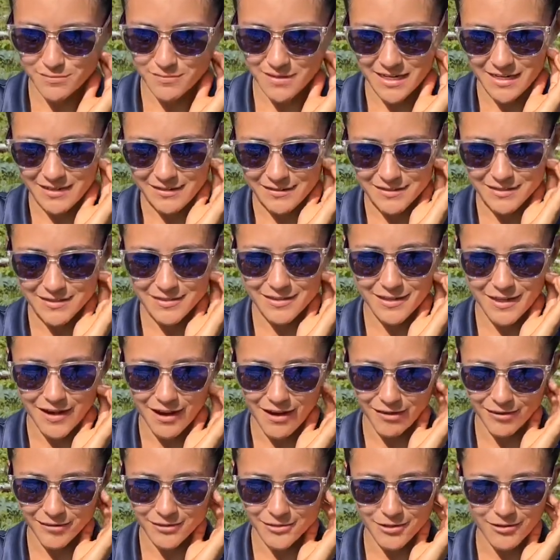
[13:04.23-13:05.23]
means
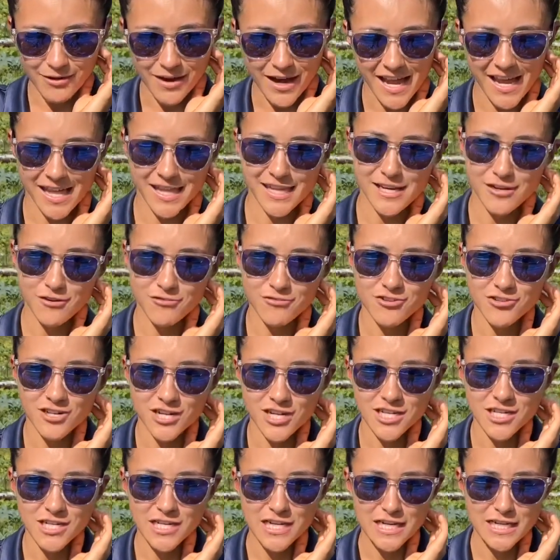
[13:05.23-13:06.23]
also highly
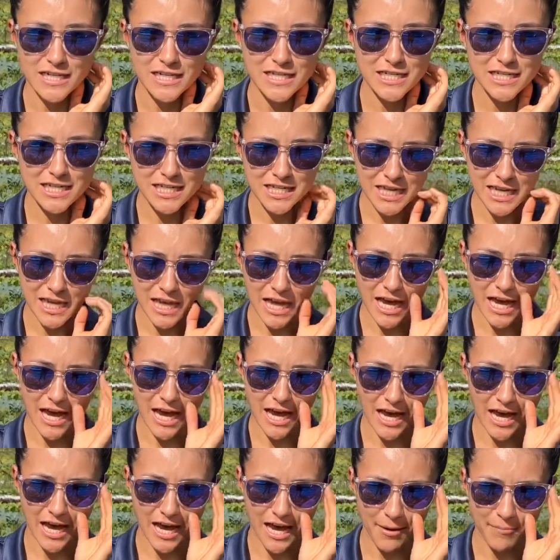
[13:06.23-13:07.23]
nutritious
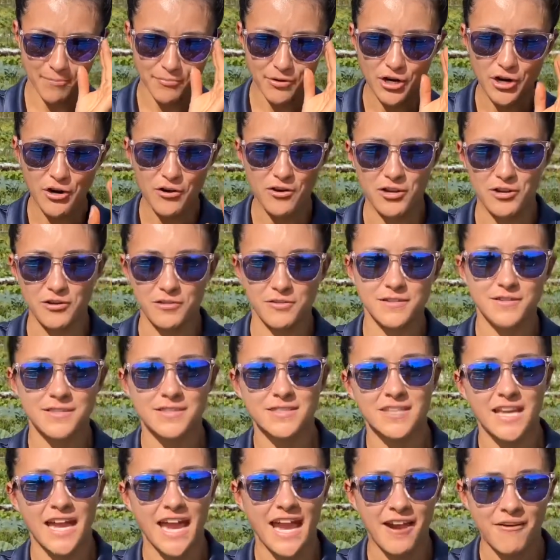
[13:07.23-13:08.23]

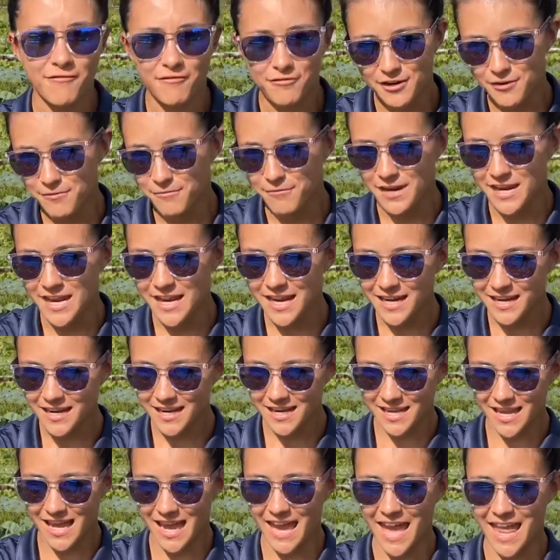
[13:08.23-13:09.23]
produce every week,
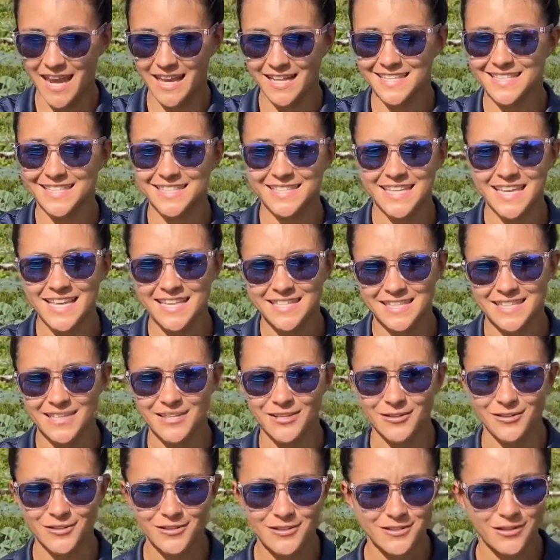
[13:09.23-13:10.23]
and it's
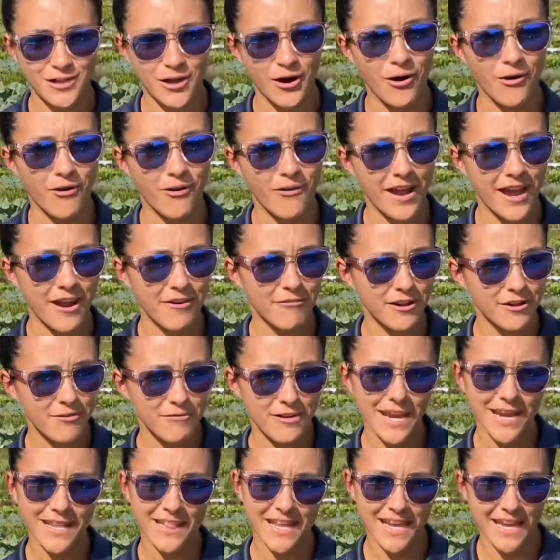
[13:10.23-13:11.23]
seasonal. So every
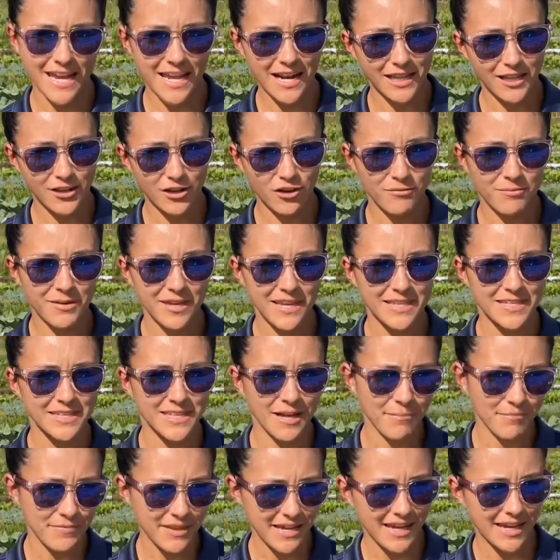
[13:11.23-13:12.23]
week they get
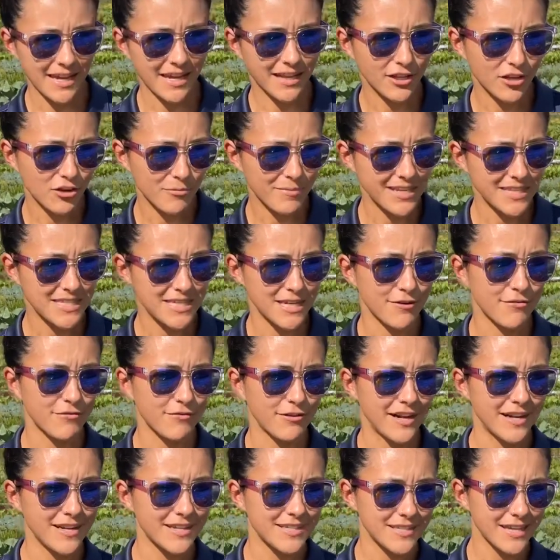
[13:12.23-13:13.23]
something a little bit
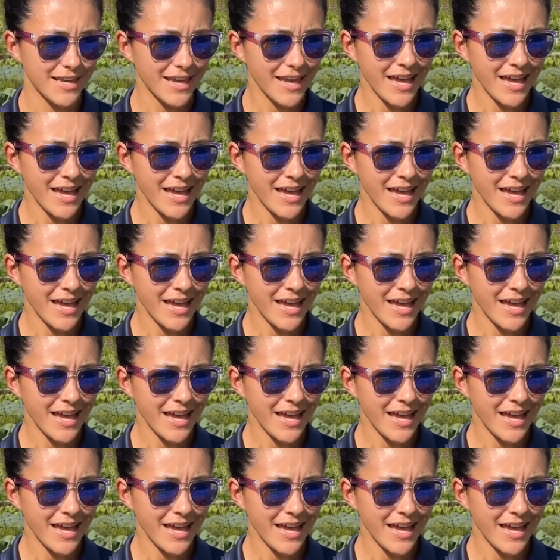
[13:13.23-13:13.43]
different,